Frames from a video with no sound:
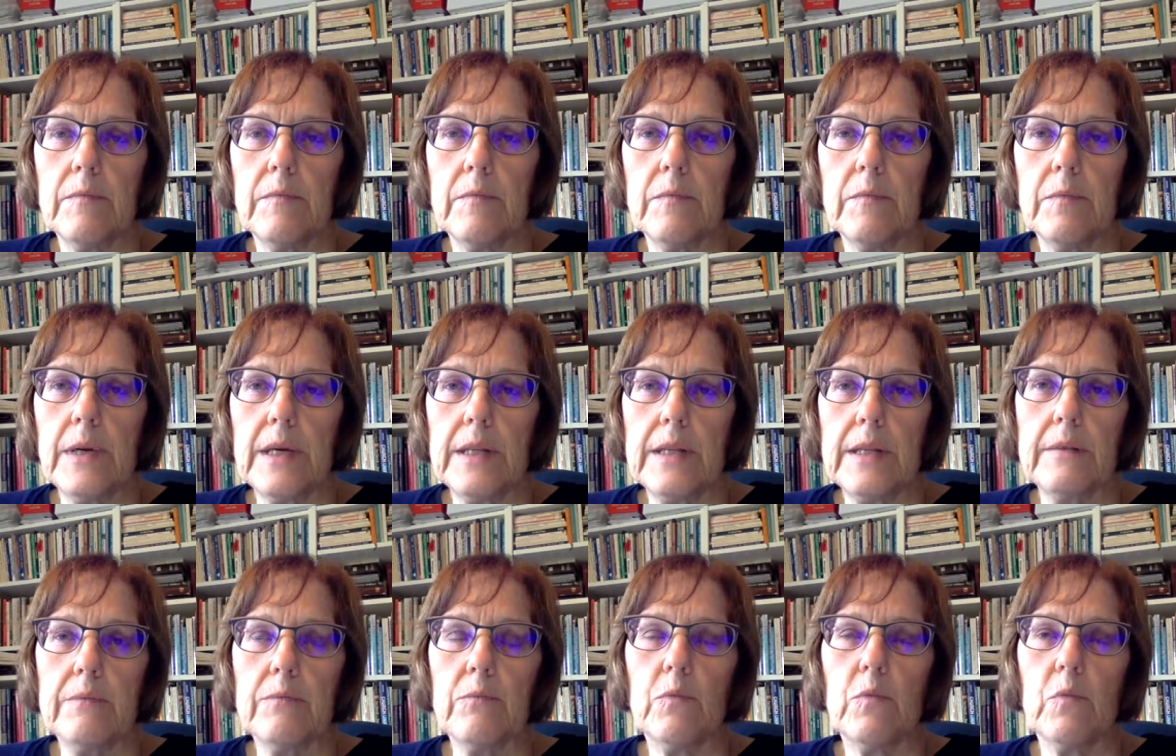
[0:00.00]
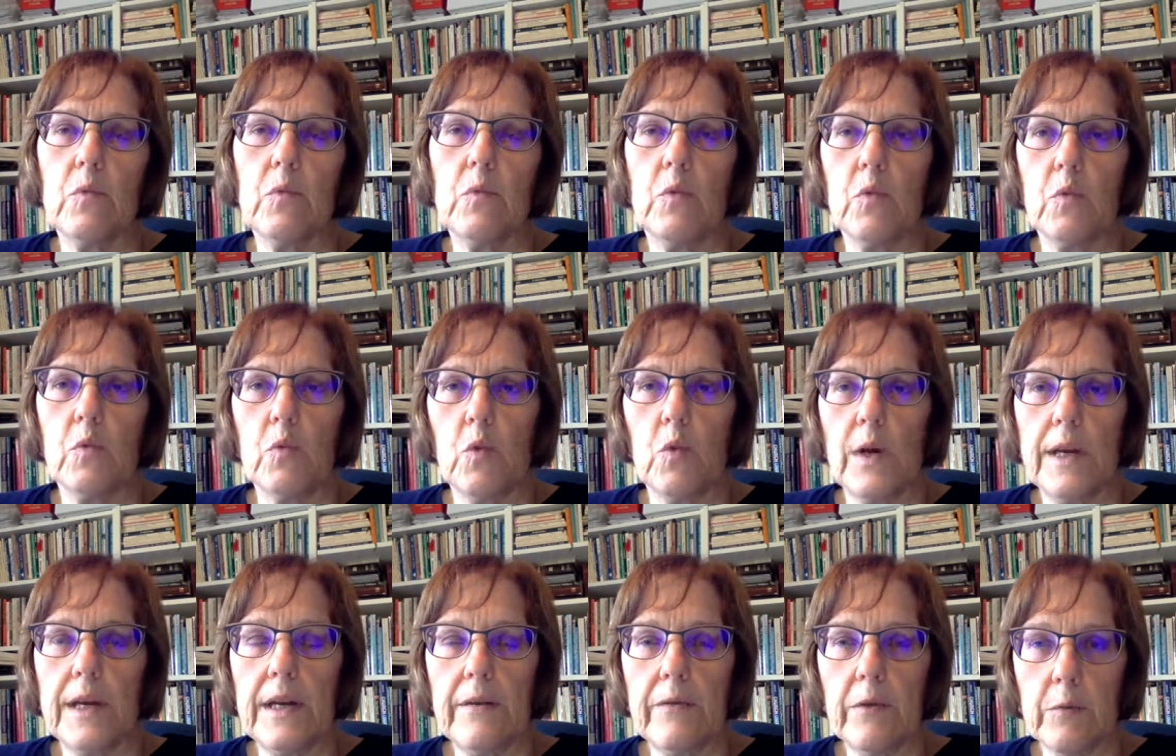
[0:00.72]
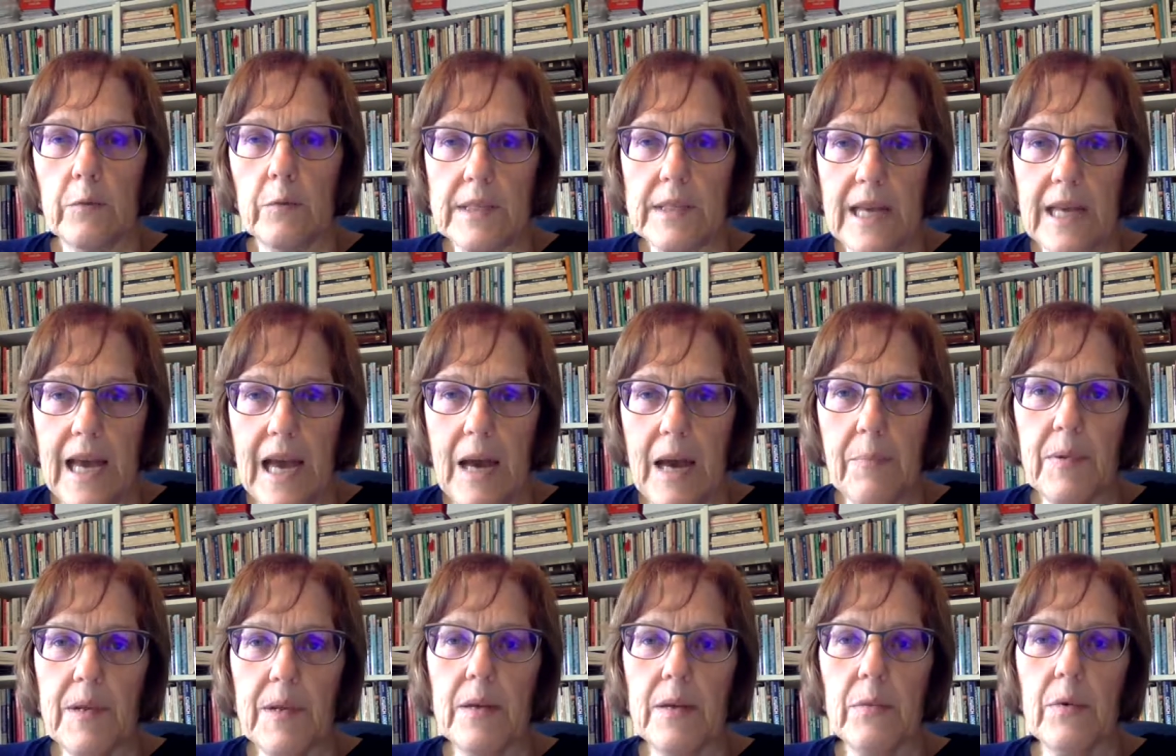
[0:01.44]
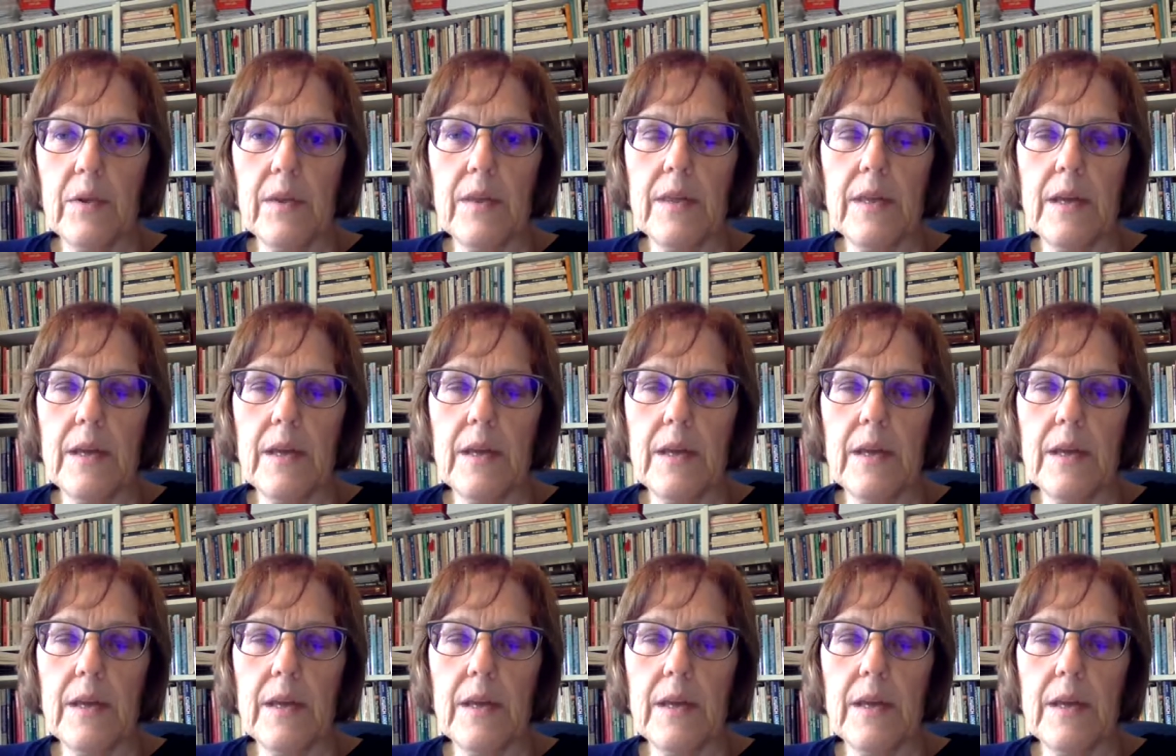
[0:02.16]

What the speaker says: but whatever was happening with